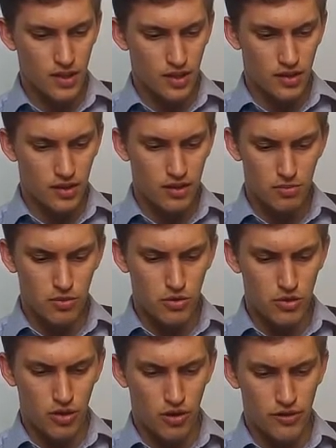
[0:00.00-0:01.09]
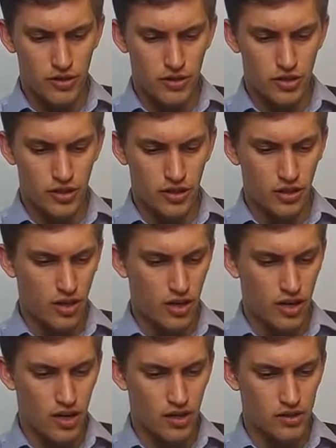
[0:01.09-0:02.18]
Git push origin
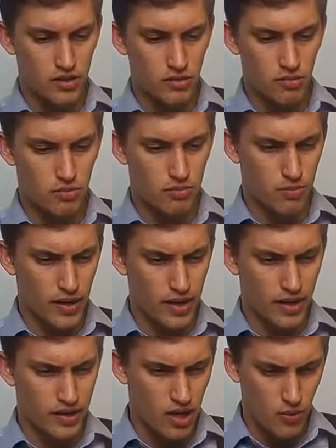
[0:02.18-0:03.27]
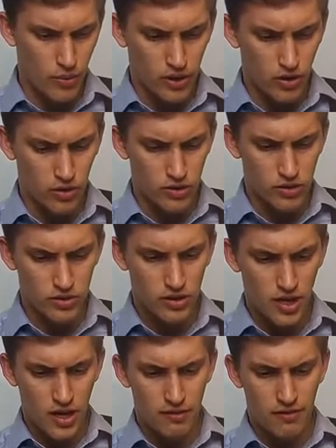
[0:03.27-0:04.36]
to, and how we call this,
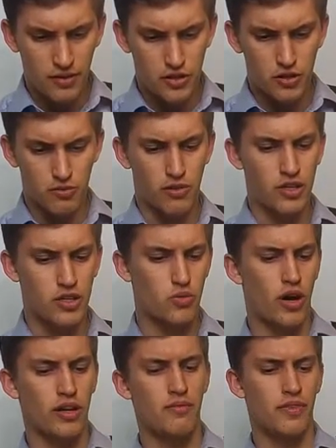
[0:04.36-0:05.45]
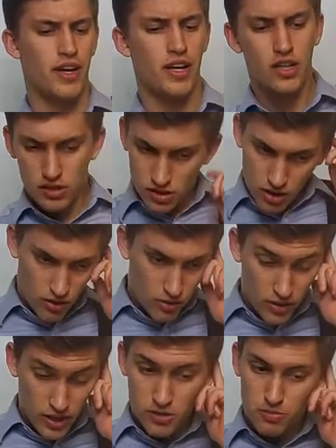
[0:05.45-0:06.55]
feature branch 1. So
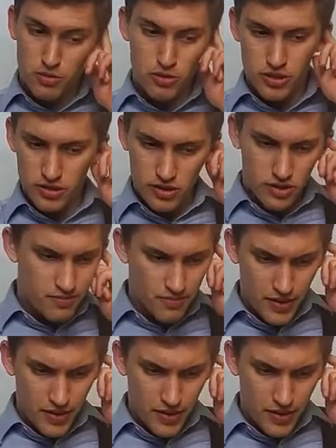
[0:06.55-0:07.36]
let's push this.